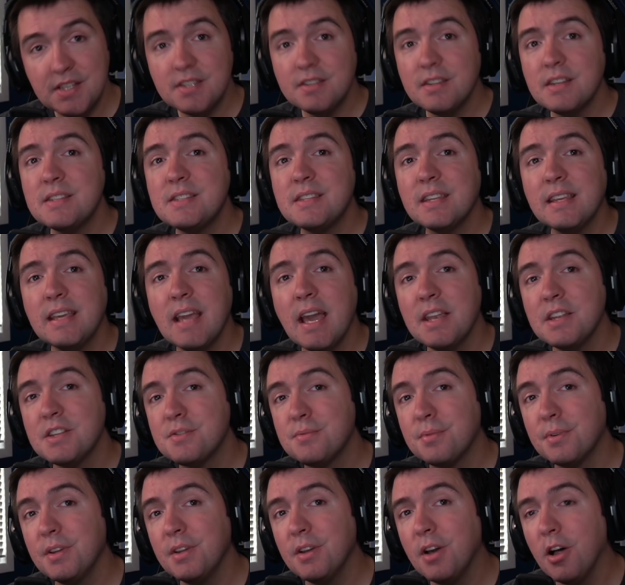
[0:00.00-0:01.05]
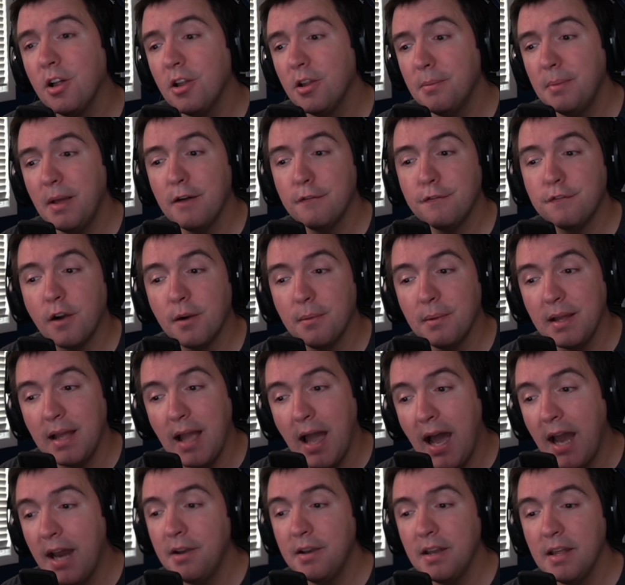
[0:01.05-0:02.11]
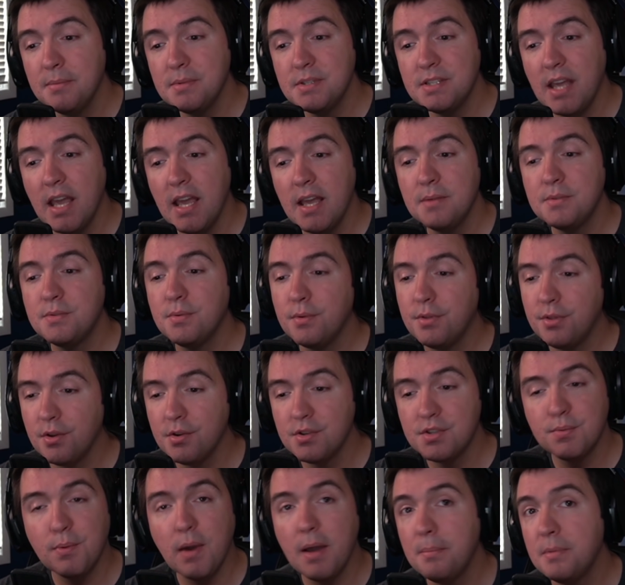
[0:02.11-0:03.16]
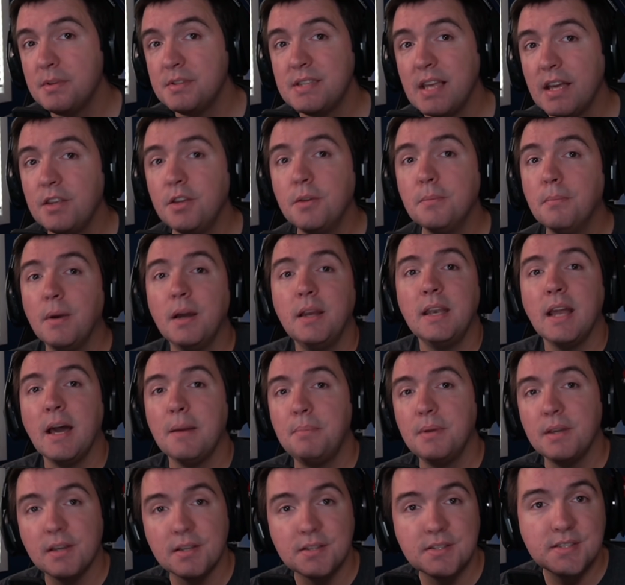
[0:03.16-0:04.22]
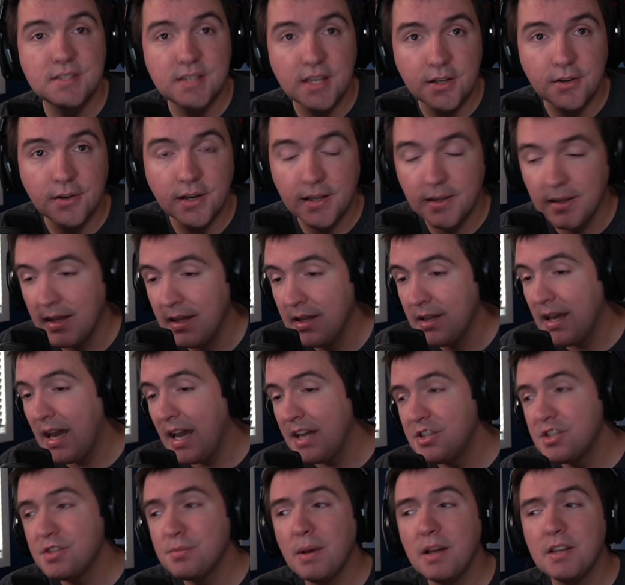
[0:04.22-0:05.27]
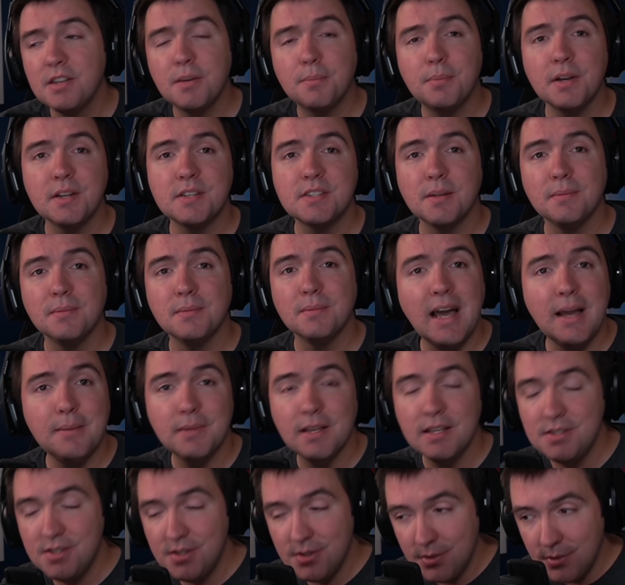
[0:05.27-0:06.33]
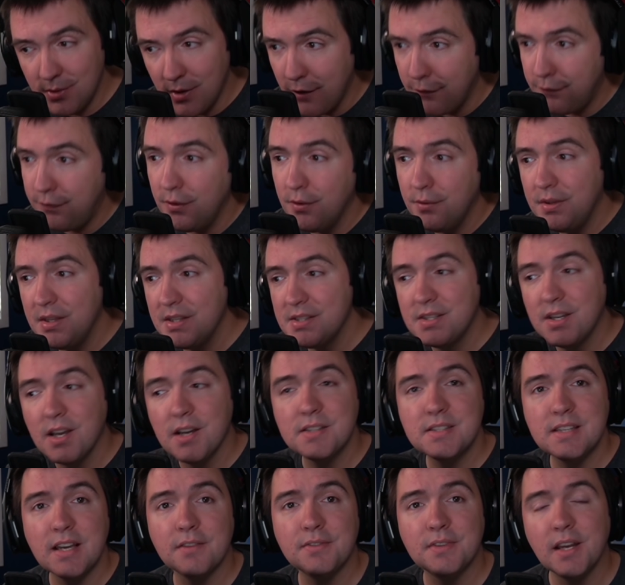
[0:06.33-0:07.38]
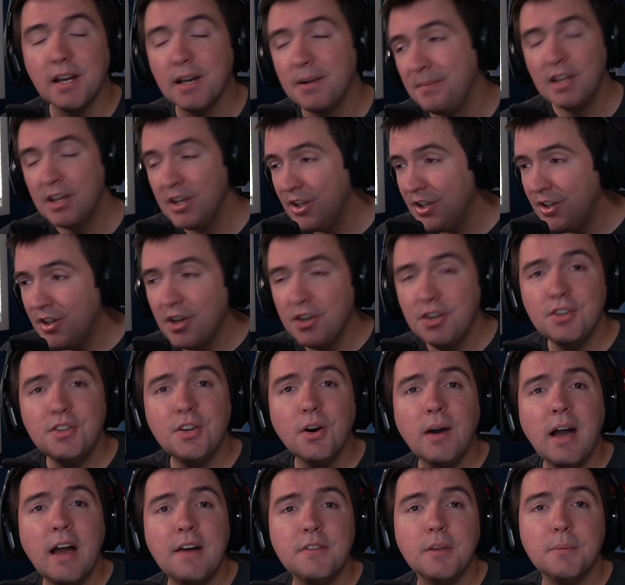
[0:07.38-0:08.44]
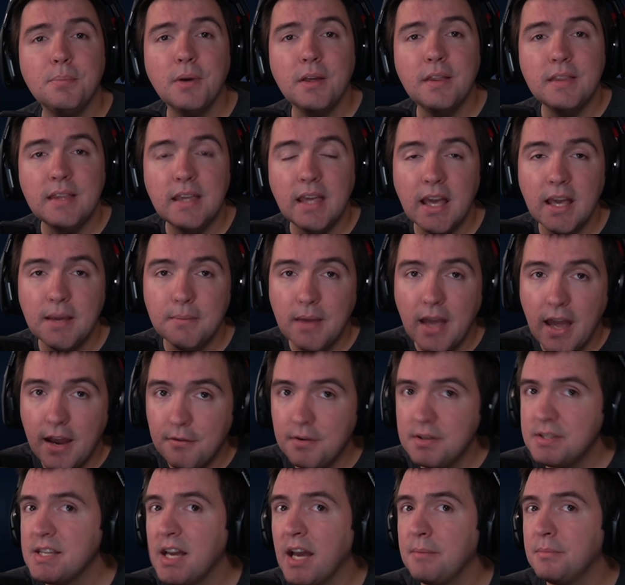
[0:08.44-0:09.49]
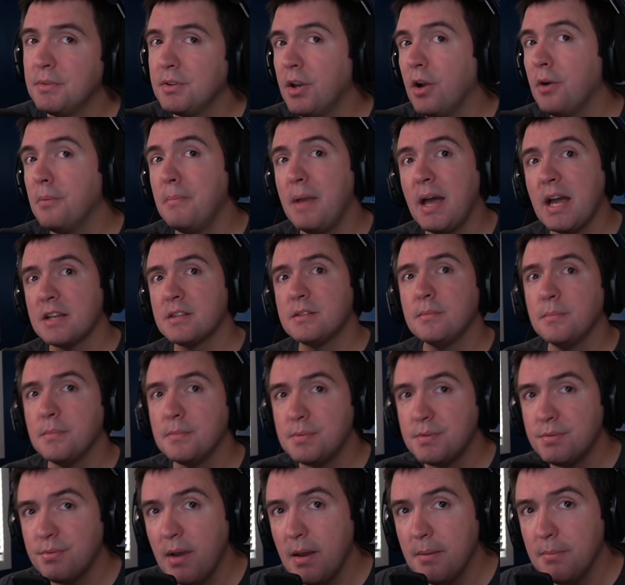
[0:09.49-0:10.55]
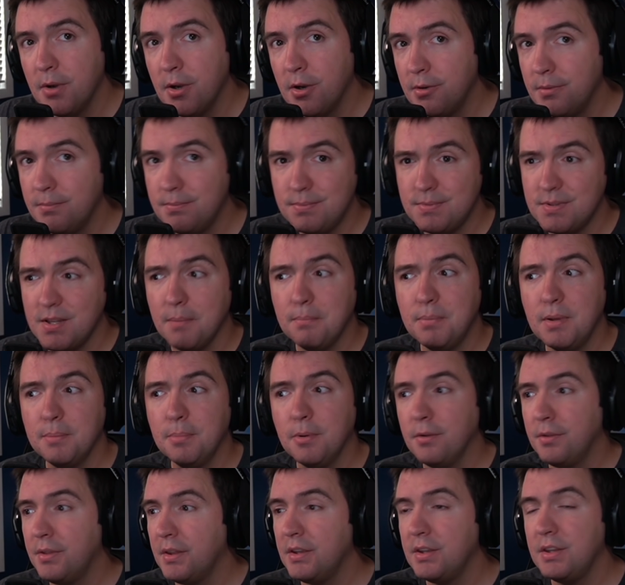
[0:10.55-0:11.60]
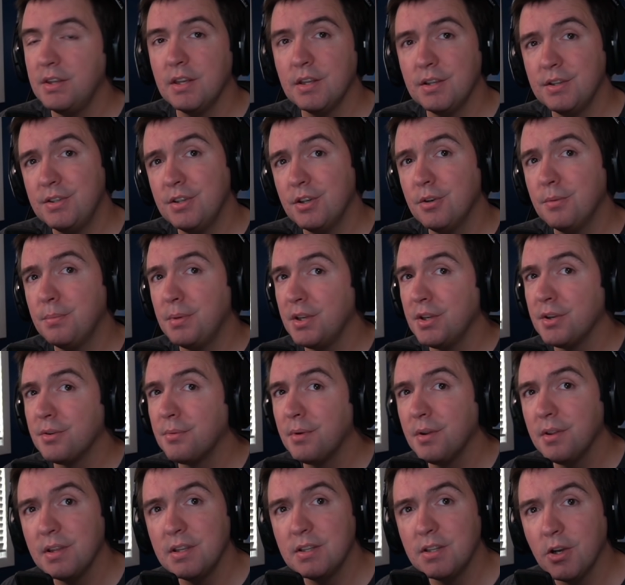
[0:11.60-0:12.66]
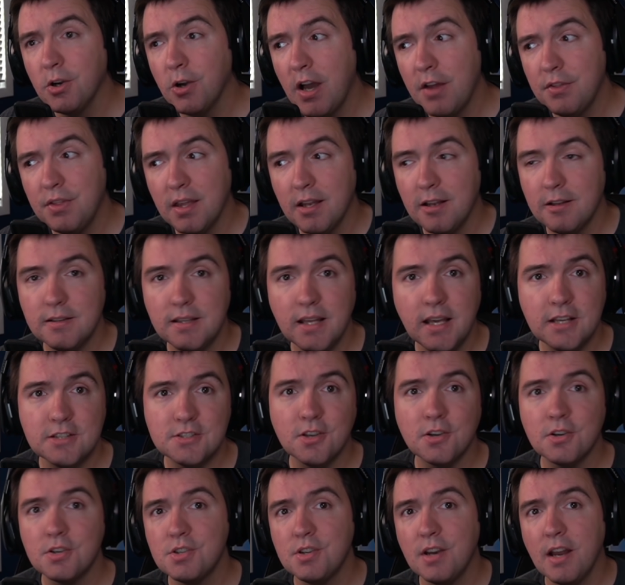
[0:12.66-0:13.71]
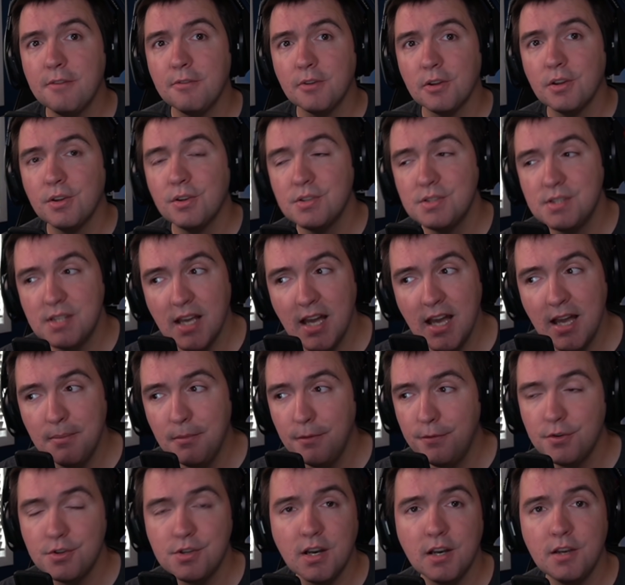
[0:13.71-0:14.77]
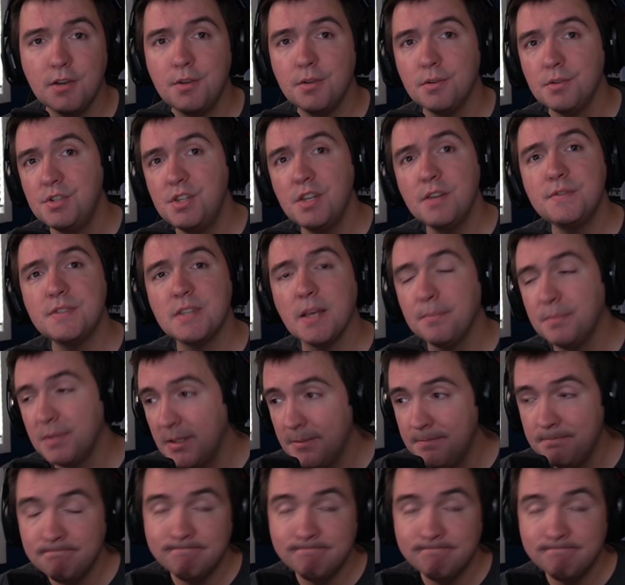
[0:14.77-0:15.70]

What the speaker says: list, again, is really all about farming higher damage games with those weapons that you might not be considering. I just wanted to bring some limelight to a few of these guns out there. You know, you don't have to play the game every time to go maximum sweat mode. Some people think you do, but you really don't. At the end of the day, as long as you're having a good time, if you're trying to achieve something,